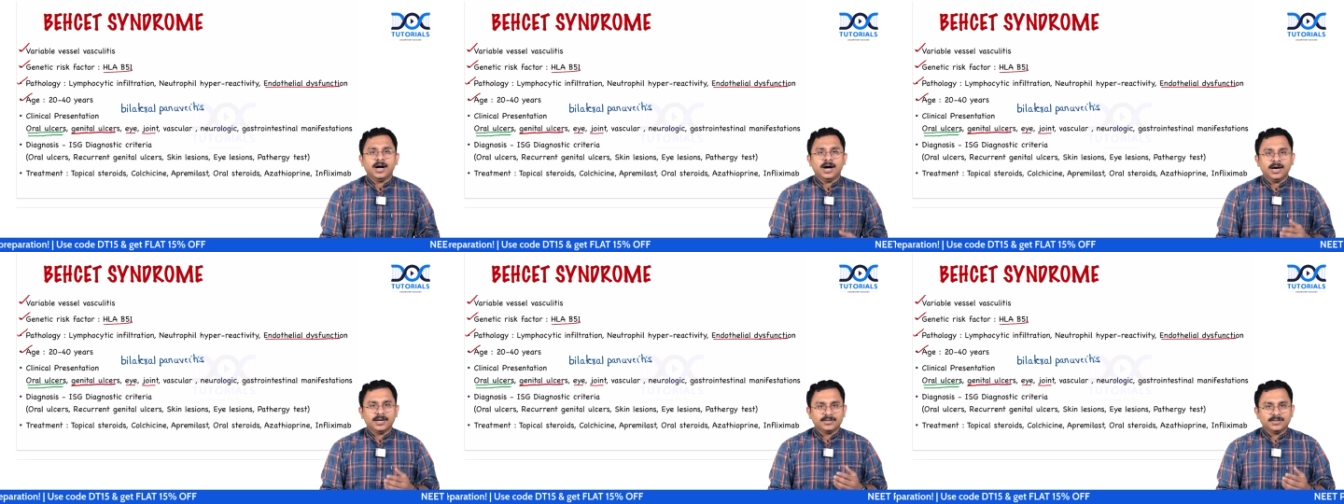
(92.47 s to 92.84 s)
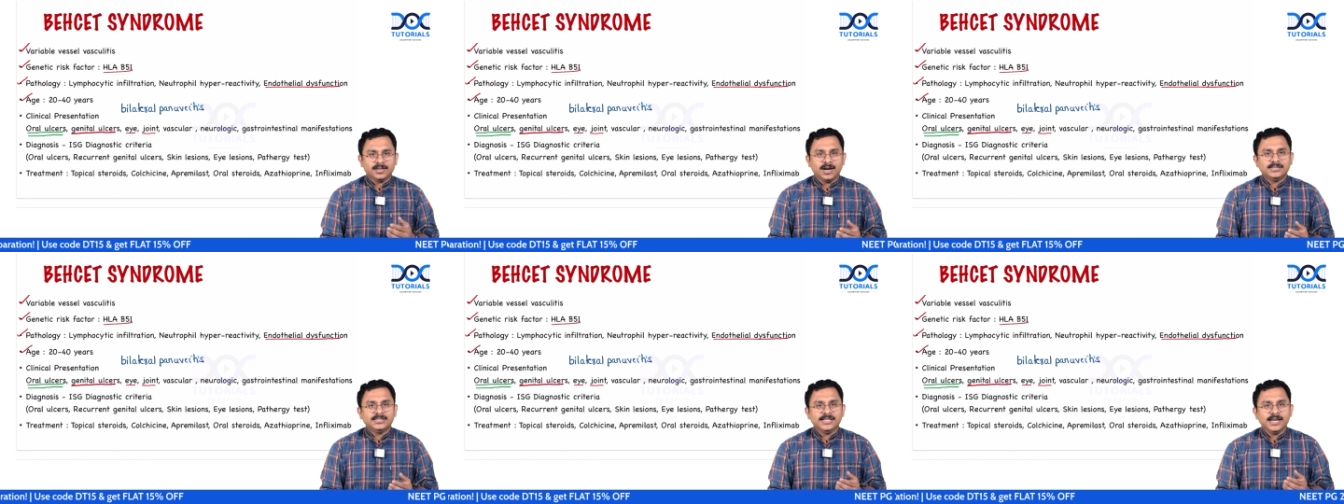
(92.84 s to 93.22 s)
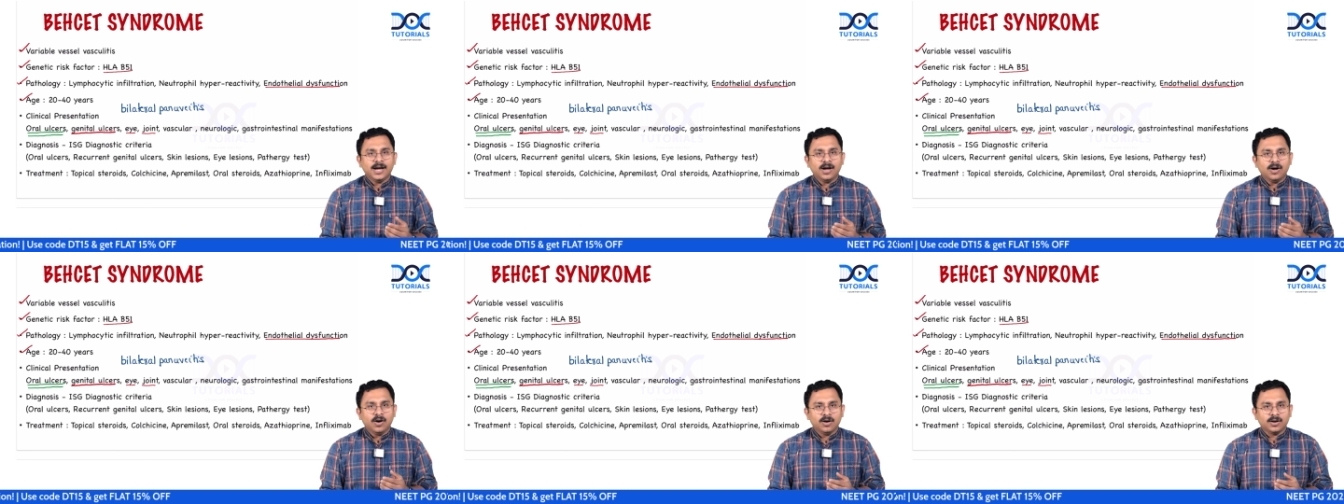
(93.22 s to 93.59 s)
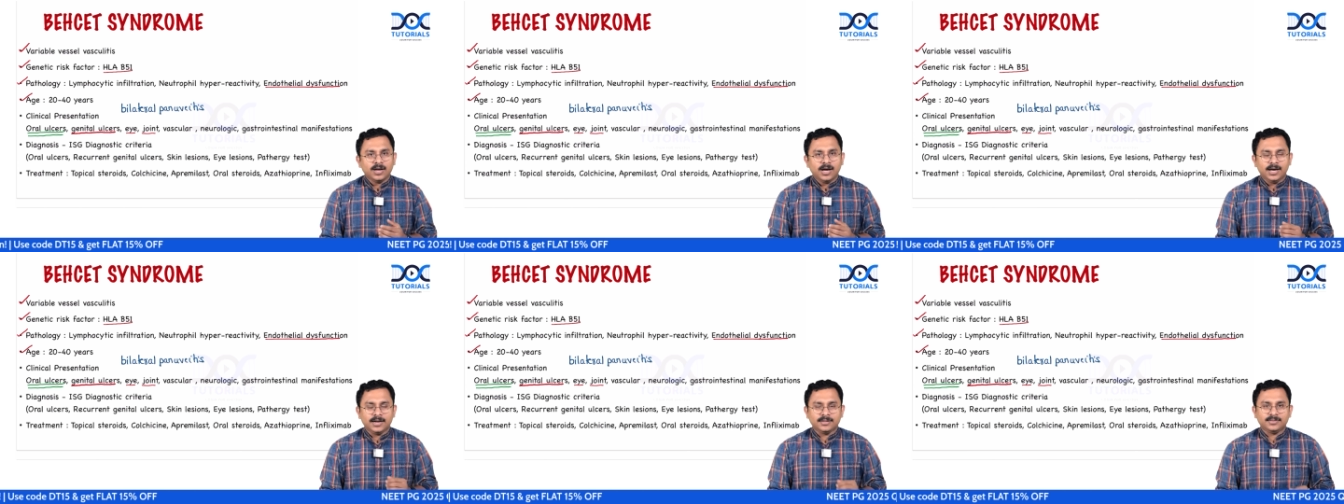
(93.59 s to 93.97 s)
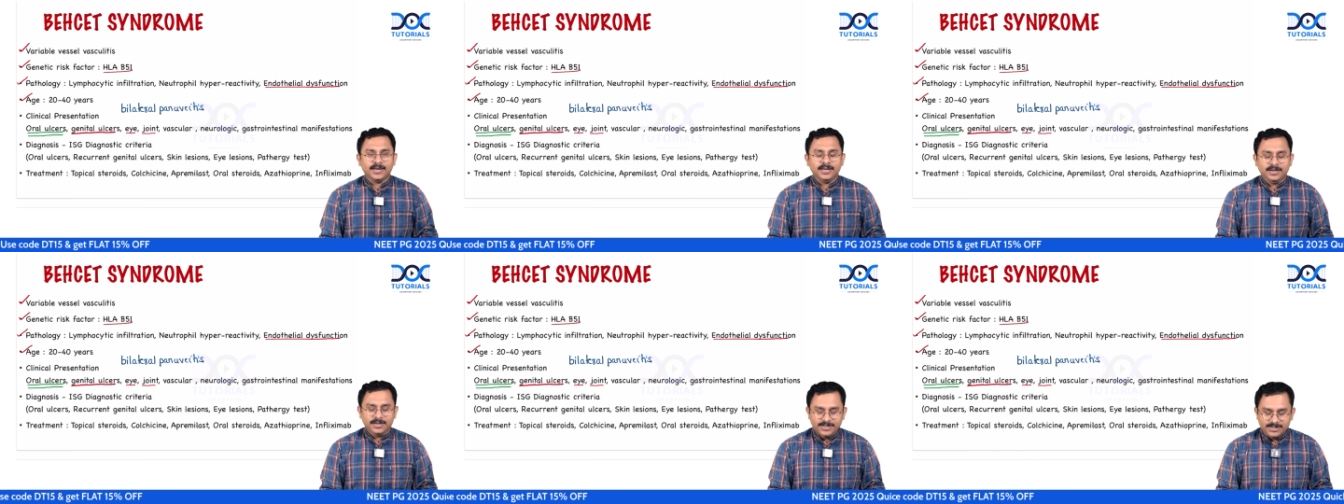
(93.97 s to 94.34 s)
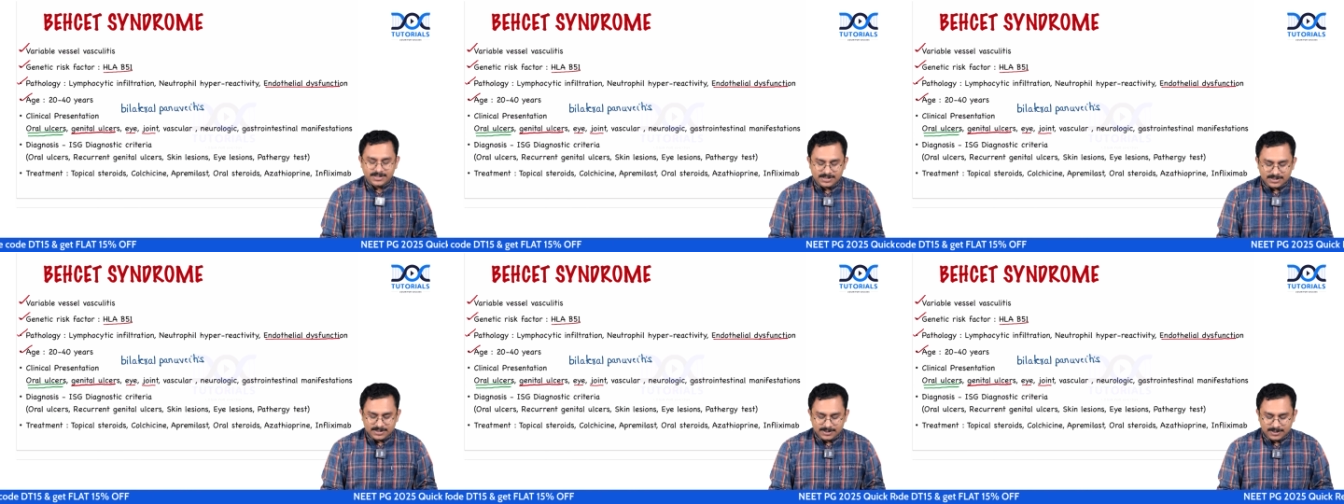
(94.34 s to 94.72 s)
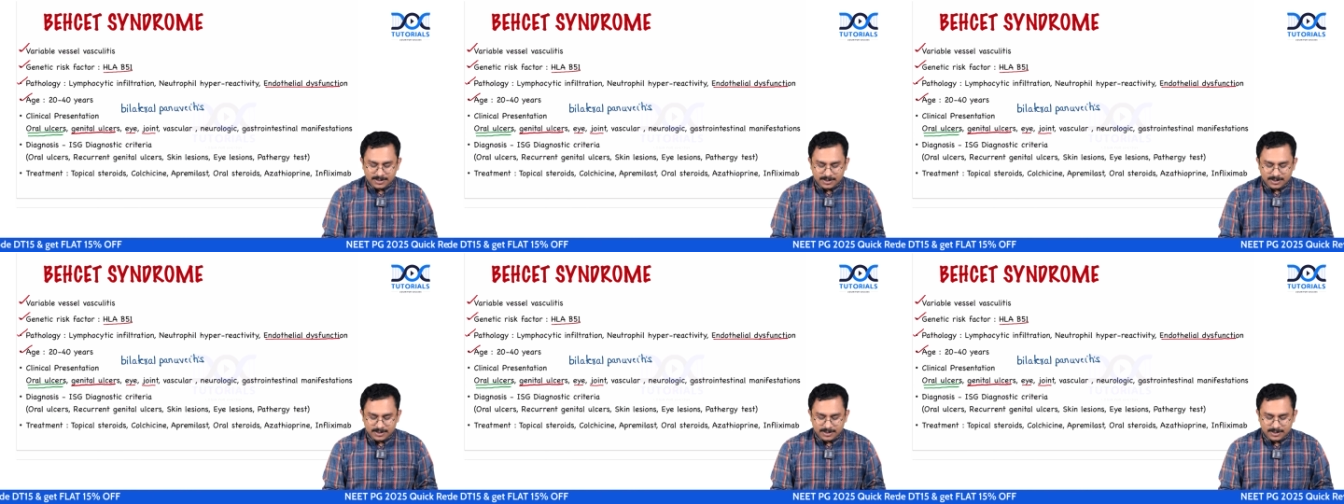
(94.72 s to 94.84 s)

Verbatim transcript: arthralgia or arthritis,